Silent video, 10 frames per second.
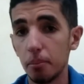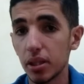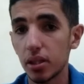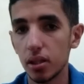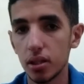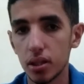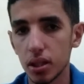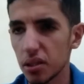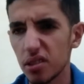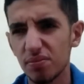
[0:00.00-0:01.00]

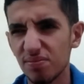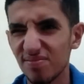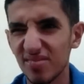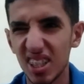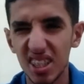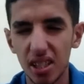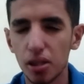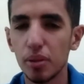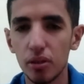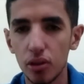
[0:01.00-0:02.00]
because it's a little
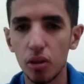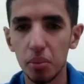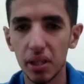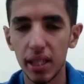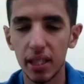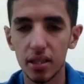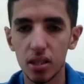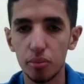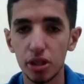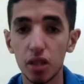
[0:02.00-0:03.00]
bit of a complicated
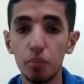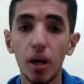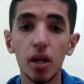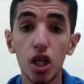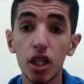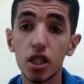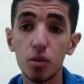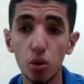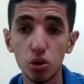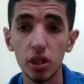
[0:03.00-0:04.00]
subject, but it's
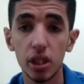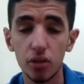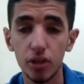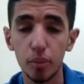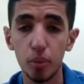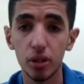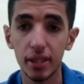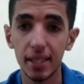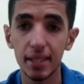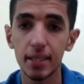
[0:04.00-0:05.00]
mostly agreed upon
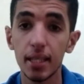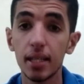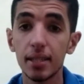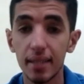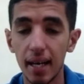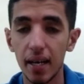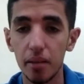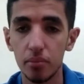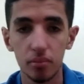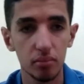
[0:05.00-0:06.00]
that is
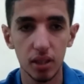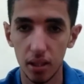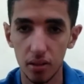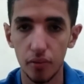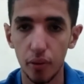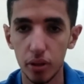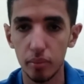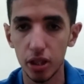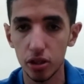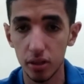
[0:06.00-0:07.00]
time, that the fourth
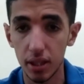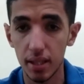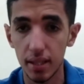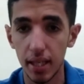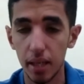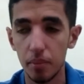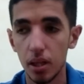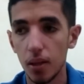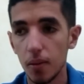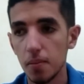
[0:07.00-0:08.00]
dimension is time.
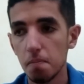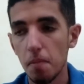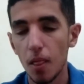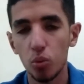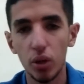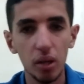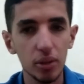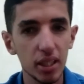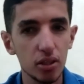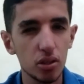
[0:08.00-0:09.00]
Without
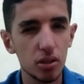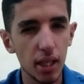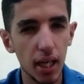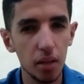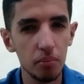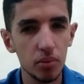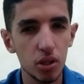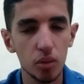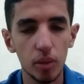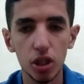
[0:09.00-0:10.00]
getting into time
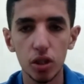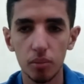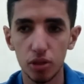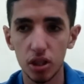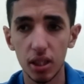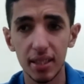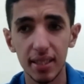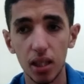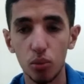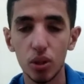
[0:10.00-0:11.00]
so much, I'm just gonna
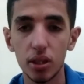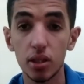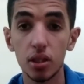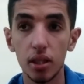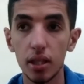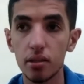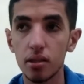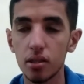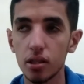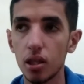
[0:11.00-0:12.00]
say what's
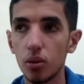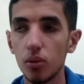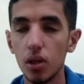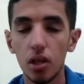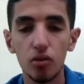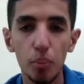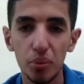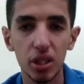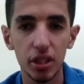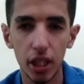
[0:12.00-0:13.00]
its
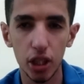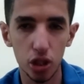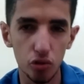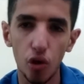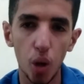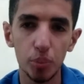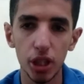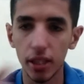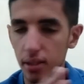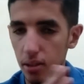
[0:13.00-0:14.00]
representation of
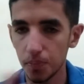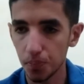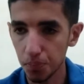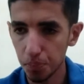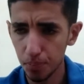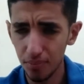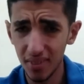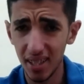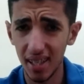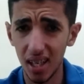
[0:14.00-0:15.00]
object.
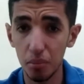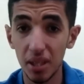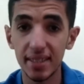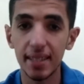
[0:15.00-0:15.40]
It's a